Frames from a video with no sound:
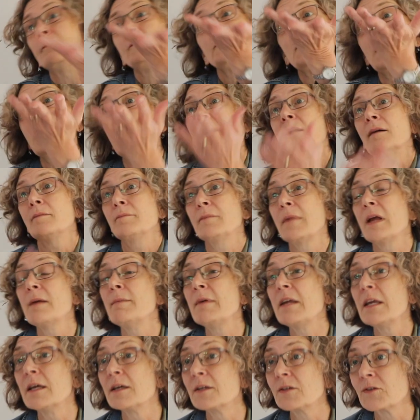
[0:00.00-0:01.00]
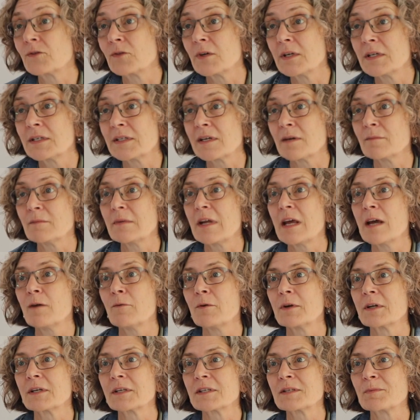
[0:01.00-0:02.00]
yeah, maybe history someday
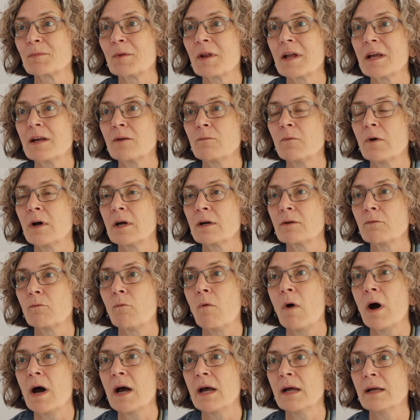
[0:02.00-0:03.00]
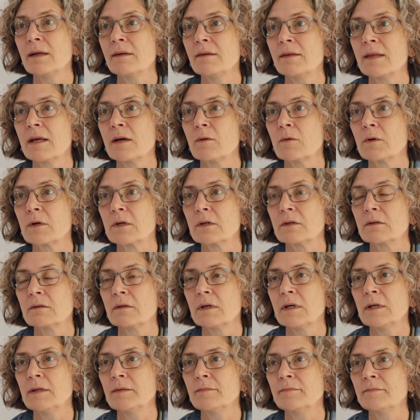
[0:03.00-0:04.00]
would explain why they were
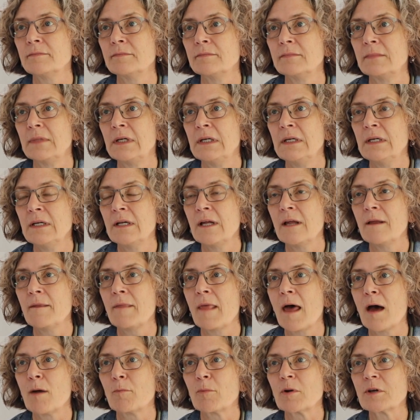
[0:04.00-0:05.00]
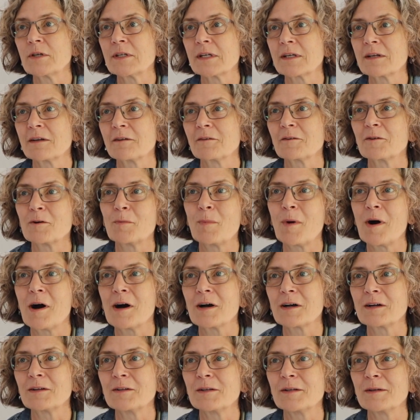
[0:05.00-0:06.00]
in that particular
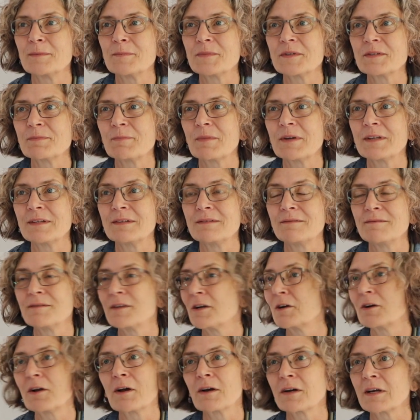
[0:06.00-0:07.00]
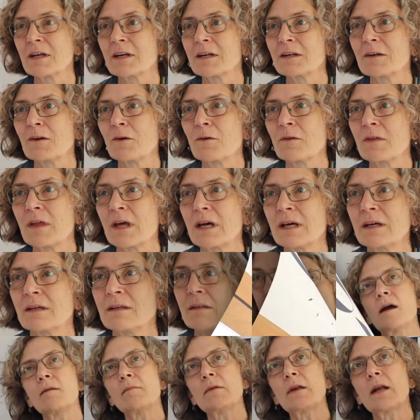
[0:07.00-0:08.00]
apocalypse, but they're not going to know
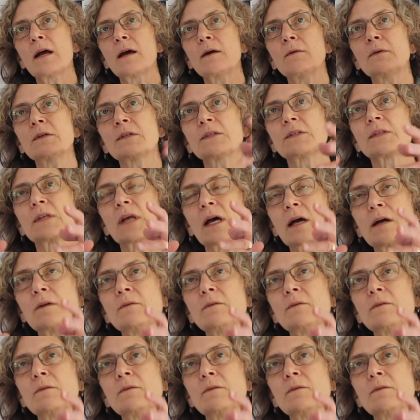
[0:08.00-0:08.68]
that. I mean, I was